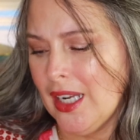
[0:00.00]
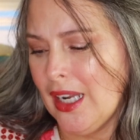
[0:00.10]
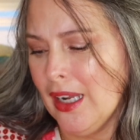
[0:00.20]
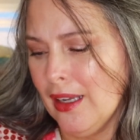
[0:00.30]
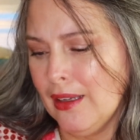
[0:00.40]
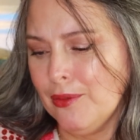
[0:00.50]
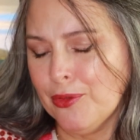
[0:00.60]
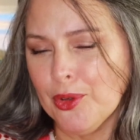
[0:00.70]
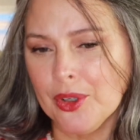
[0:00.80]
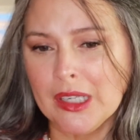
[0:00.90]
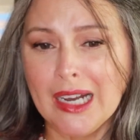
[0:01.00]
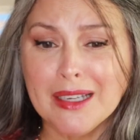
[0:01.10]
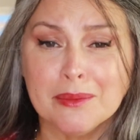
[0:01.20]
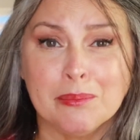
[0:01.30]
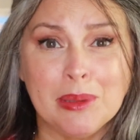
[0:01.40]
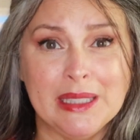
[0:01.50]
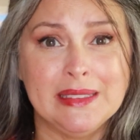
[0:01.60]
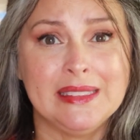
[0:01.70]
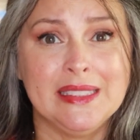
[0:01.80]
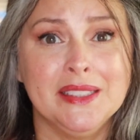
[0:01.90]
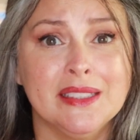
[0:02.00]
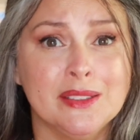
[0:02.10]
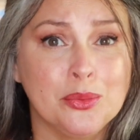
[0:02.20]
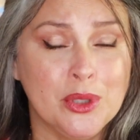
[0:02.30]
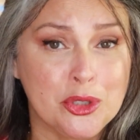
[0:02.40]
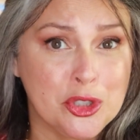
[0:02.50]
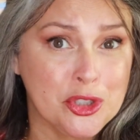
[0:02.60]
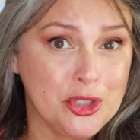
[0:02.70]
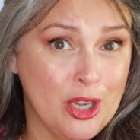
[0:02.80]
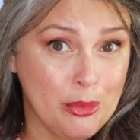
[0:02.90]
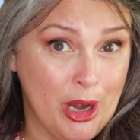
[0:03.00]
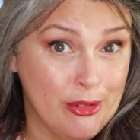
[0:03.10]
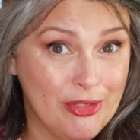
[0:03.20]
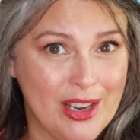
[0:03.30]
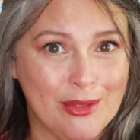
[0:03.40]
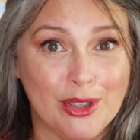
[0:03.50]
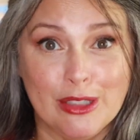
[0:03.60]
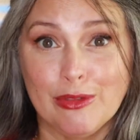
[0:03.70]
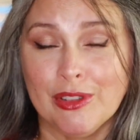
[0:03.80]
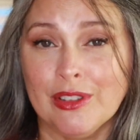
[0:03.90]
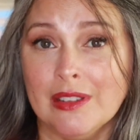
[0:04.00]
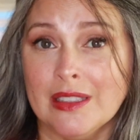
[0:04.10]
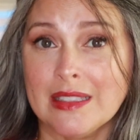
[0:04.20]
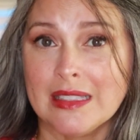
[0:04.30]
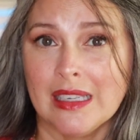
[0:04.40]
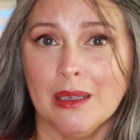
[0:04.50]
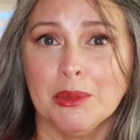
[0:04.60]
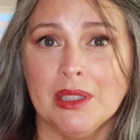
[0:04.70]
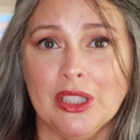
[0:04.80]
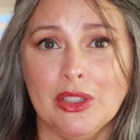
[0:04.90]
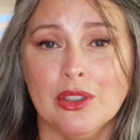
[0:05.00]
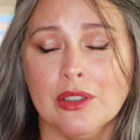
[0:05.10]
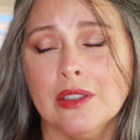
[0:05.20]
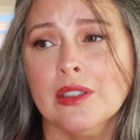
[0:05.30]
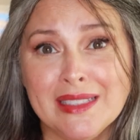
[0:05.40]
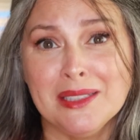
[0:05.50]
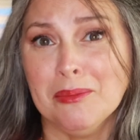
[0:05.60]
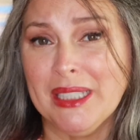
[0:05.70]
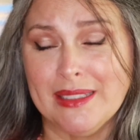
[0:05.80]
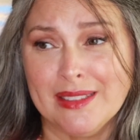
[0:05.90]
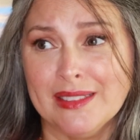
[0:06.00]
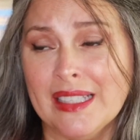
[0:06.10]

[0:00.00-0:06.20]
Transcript: And for cotton pieces, which are my favorite for this time of the year, it's a mess.